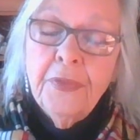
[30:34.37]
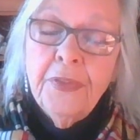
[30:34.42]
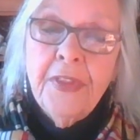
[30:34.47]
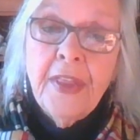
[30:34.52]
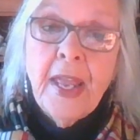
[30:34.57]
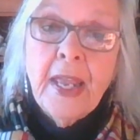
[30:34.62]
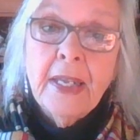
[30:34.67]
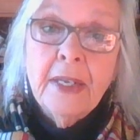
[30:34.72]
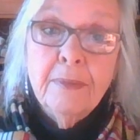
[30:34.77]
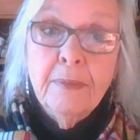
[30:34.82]

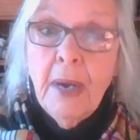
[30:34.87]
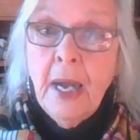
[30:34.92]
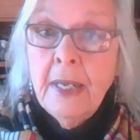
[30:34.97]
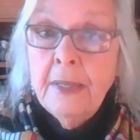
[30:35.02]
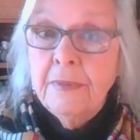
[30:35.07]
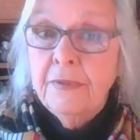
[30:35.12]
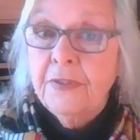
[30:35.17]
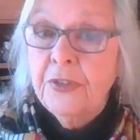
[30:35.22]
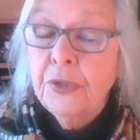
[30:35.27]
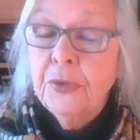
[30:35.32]
they
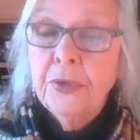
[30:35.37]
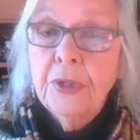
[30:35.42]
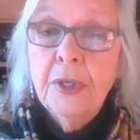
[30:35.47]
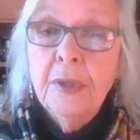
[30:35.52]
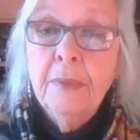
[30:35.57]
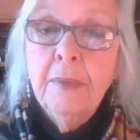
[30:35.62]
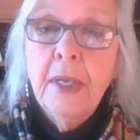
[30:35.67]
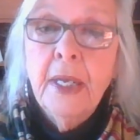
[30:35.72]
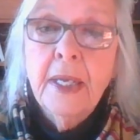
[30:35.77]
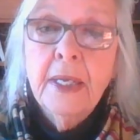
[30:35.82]
might view
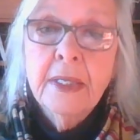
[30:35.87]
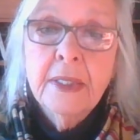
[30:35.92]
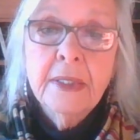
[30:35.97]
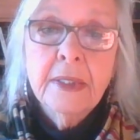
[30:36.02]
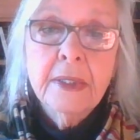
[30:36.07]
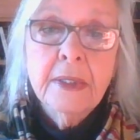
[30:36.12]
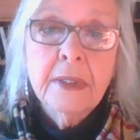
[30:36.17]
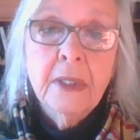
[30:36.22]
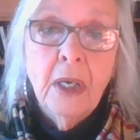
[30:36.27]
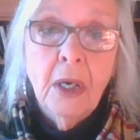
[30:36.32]
them
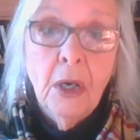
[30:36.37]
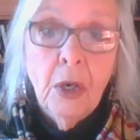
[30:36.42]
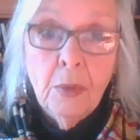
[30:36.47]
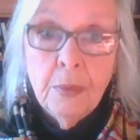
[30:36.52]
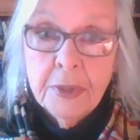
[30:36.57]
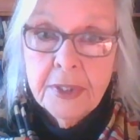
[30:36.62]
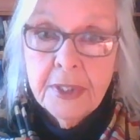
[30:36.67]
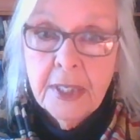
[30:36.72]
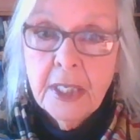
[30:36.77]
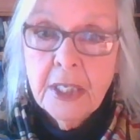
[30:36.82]
as
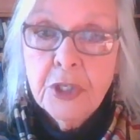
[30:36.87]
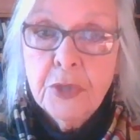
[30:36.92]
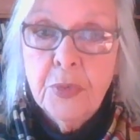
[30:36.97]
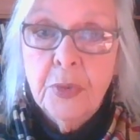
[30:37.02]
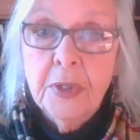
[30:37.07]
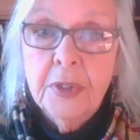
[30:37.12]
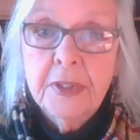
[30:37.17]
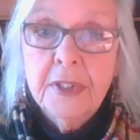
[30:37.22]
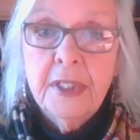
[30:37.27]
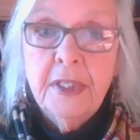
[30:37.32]

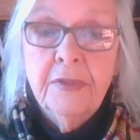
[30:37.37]
homosexuals,